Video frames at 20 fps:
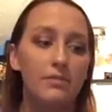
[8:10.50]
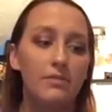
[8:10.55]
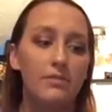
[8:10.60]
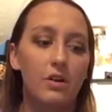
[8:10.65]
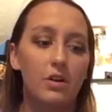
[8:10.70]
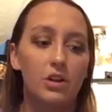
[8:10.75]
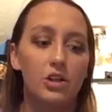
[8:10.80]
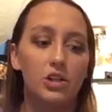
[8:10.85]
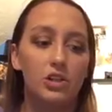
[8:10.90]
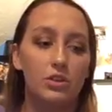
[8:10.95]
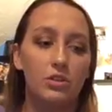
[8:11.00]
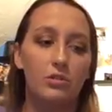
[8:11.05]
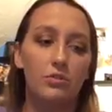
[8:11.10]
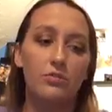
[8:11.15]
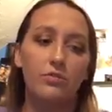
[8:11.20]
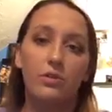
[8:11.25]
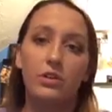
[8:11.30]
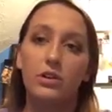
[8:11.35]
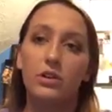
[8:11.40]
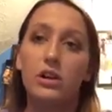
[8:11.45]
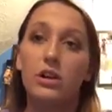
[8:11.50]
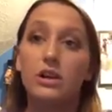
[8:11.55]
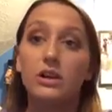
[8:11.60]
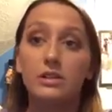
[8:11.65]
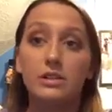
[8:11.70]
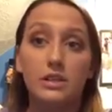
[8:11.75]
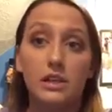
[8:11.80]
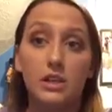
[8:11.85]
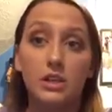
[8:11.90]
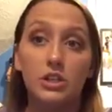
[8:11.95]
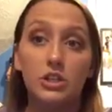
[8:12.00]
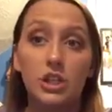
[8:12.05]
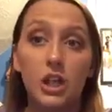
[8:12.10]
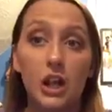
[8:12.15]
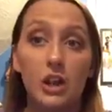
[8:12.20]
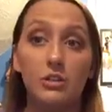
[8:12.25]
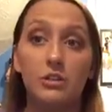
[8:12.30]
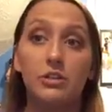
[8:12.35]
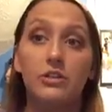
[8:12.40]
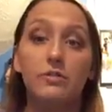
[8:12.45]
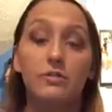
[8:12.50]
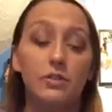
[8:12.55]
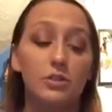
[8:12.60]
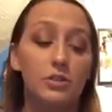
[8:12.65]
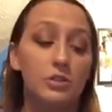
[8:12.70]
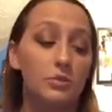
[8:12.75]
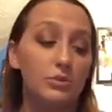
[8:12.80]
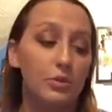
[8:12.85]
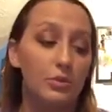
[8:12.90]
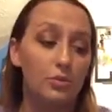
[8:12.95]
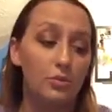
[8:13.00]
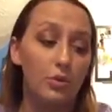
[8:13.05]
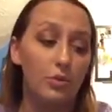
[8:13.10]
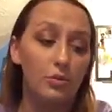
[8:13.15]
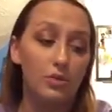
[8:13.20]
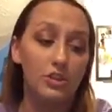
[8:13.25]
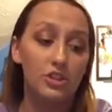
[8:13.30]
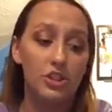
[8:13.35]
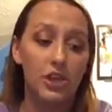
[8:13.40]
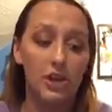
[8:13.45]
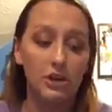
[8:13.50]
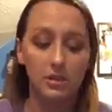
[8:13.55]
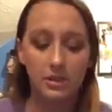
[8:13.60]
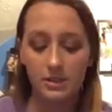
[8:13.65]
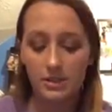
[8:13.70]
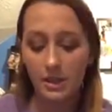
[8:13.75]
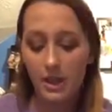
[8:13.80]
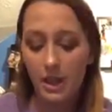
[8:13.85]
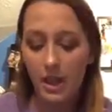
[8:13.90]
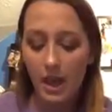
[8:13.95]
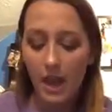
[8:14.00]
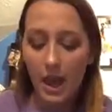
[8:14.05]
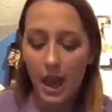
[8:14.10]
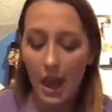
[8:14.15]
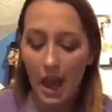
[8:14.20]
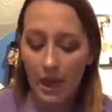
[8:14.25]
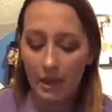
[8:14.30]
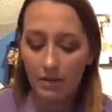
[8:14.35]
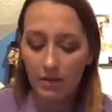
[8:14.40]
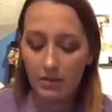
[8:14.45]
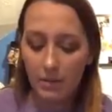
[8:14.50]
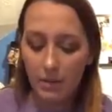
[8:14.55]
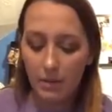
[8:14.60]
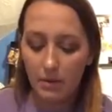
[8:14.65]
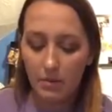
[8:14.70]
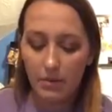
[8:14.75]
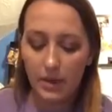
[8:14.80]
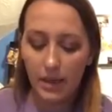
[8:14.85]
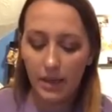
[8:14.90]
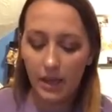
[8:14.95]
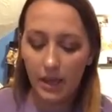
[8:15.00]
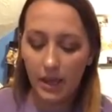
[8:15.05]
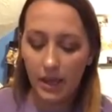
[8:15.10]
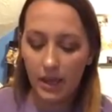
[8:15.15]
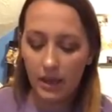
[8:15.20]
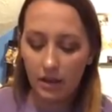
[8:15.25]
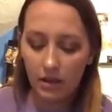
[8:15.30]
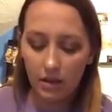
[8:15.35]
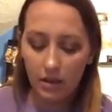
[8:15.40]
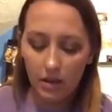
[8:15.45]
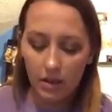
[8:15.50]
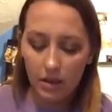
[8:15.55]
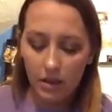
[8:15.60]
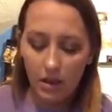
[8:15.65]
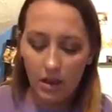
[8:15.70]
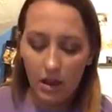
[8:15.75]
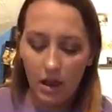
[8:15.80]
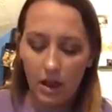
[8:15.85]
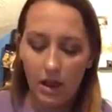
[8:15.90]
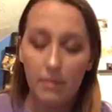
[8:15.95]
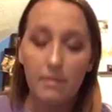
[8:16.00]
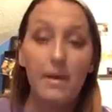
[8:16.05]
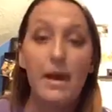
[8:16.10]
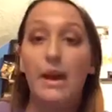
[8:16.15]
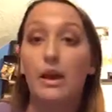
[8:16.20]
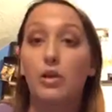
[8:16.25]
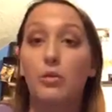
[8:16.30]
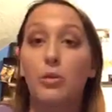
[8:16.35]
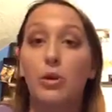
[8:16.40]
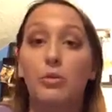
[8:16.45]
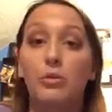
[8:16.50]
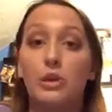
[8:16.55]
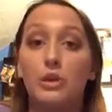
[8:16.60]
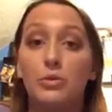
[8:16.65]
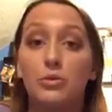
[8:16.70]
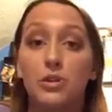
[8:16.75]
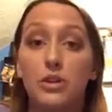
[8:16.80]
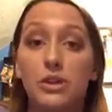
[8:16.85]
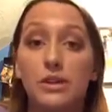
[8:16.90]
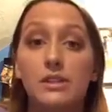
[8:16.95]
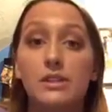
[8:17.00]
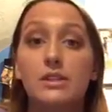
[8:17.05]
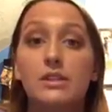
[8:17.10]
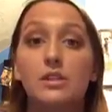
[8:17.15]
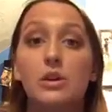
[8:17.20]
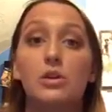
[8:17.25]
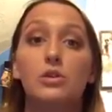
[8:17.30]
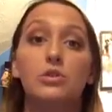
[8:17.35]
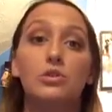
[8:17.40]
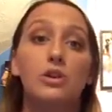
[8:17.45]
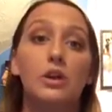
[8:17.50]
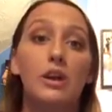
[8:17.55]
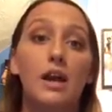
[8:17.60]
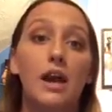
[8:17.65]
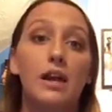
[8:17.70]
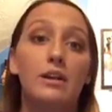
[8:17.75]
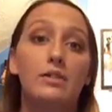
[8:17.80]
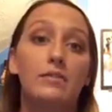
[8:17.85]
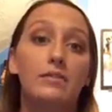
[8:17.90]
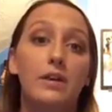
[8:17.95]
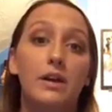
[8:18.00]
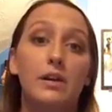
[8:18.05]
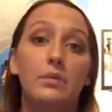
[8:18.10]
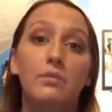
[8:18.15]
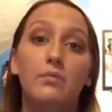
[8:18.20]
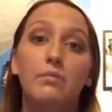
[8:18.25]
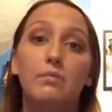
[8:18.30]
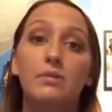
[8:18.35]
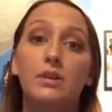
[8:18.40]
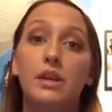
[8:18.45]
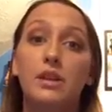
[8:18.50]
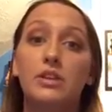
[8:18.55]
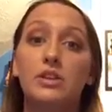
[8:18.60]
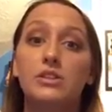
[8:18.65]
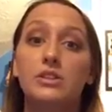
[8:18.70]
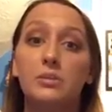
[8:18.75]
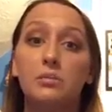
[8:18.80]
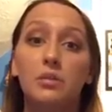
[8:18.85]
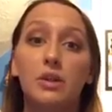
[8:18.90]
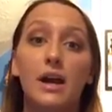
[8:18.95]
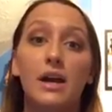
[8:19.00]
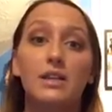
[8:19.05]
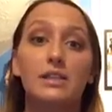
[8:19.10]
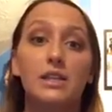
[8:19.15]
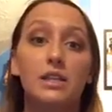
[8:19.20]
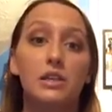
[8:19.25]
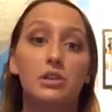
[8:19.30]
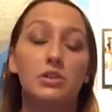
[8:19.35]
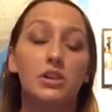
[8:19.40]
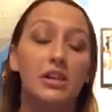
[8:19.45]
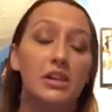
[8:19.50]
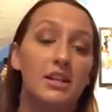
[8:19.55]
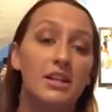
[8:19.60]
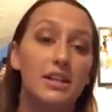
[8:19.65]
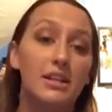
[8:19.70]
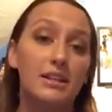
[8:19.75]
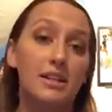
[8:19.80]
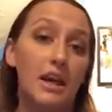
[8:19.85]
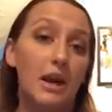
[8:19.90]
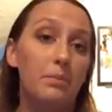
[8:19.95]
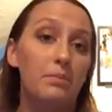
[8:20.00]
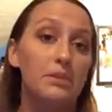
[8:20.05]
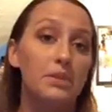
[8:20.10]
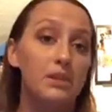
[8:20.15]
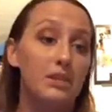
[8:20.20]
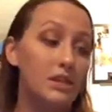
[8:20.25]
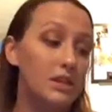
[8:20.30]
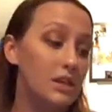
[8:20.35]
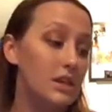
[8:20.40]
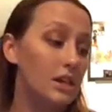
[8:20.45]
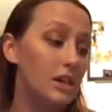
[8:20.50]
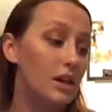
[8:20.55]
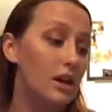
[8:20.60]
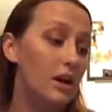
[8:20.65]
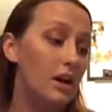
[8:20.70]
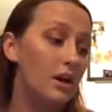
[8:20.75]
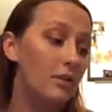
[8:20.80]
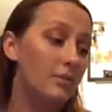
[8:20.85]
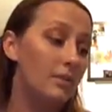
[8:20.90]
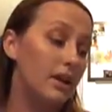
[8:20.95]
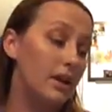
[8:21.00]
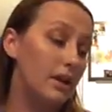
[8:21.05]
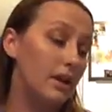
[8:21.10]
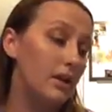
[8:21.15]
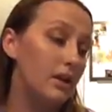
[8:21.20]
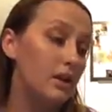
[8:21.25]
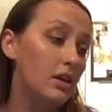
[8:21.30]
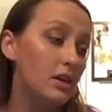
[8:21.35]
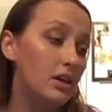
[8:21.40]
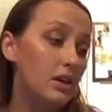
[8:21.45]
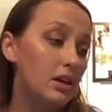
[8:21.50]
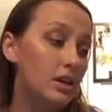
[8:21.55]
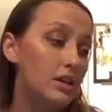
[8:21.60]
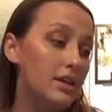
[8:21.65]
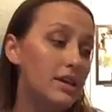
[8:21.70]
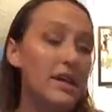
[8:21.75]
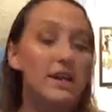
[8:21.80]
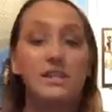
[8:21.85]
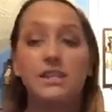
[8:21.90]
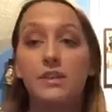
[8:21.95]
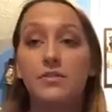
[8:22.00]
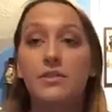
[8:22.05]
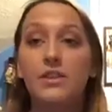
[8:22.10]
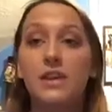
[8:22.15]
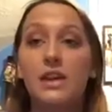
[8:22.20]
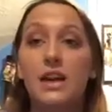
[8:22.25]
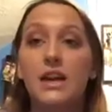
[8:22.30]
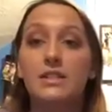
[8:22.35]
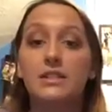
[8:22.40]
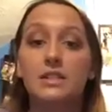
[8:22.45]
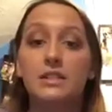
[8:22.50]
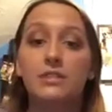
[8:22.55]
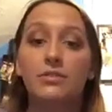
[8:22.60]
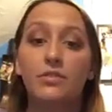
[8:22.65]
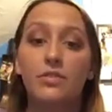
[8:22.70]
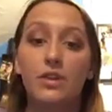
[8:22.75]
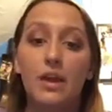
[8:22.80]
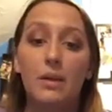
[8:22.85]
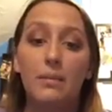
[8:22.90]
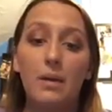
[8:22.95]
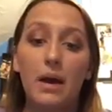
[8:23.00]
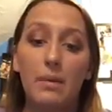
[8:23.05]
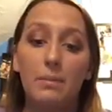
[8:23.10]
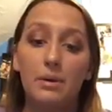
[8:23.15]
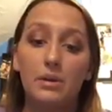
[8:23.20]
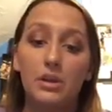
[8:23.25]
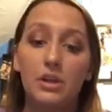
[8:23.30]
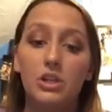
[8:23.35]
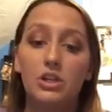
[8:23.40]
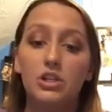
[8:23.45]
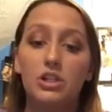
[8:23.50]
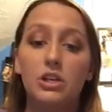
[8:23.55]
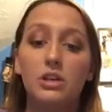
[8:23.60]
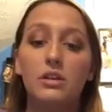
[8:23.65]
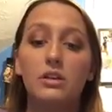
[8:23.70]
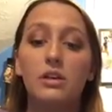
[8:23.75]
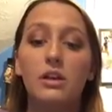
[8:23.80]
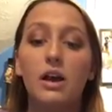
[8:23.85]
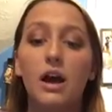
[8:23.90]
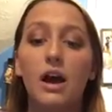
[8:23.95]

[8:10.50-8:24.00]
functional for, say, a child, if you're doing one with a child, because I remember making macaroni wreaths. So you could kind of like get the supplies that you need and adapt the activity as is for that population.